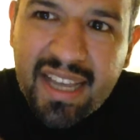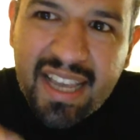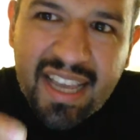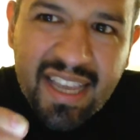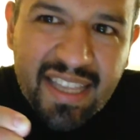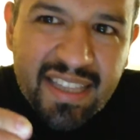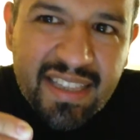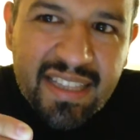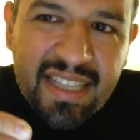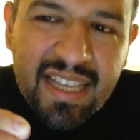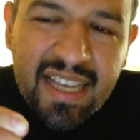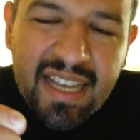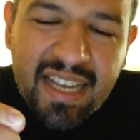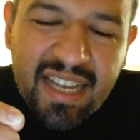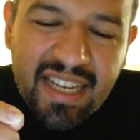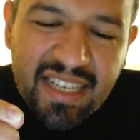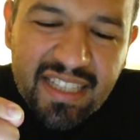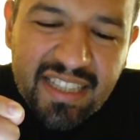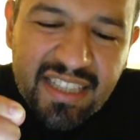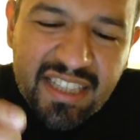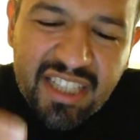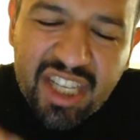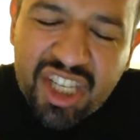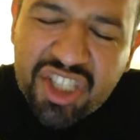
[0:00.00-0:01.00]
It's
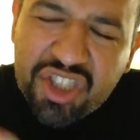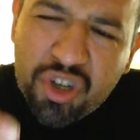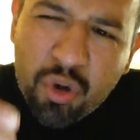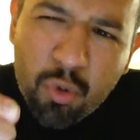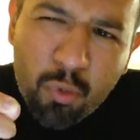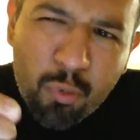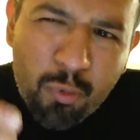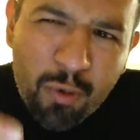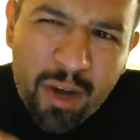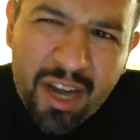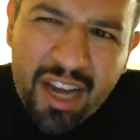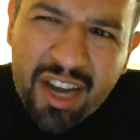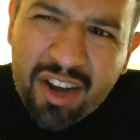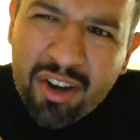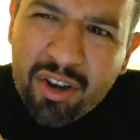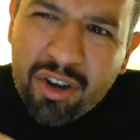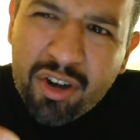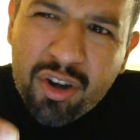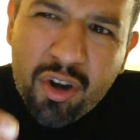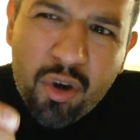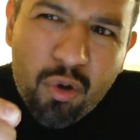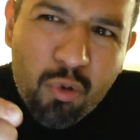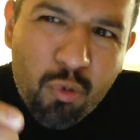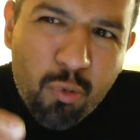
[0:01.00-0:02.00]
such a weird,